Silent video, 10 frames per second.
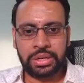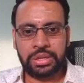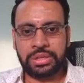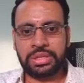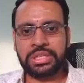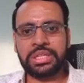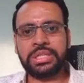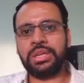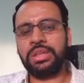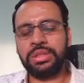This is
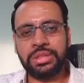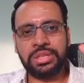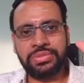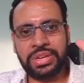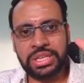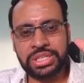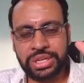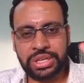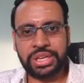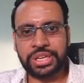the very
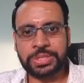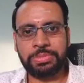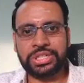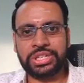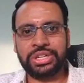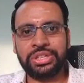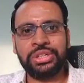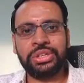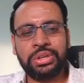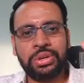generic expression.
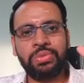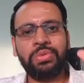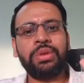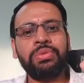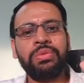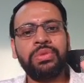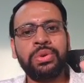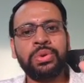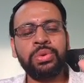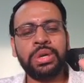Now what we
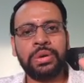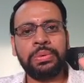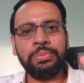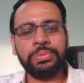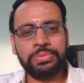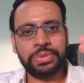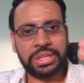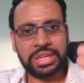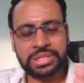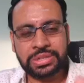would do now for
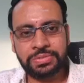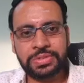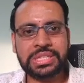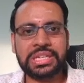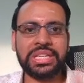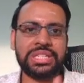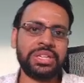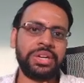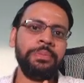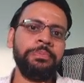the rest of this
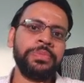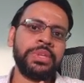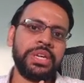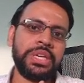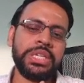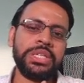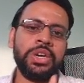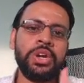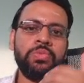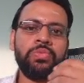lecture is
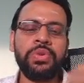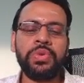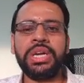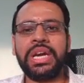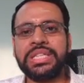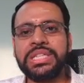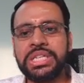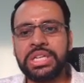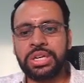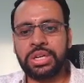we would
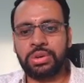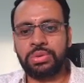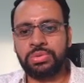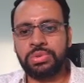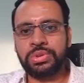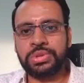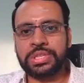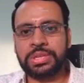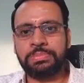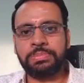consider now
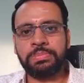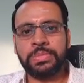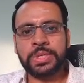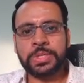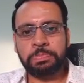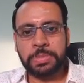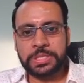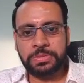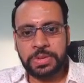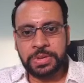some
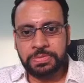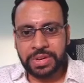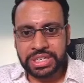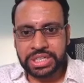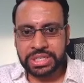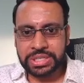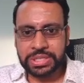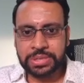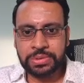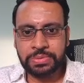specific
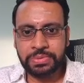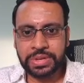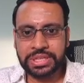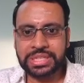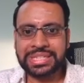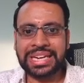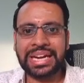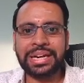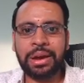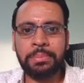functions for this
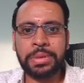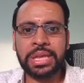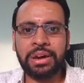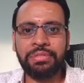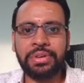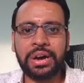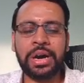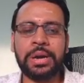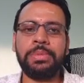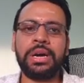delta b of
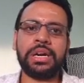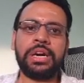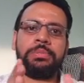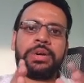r bar comma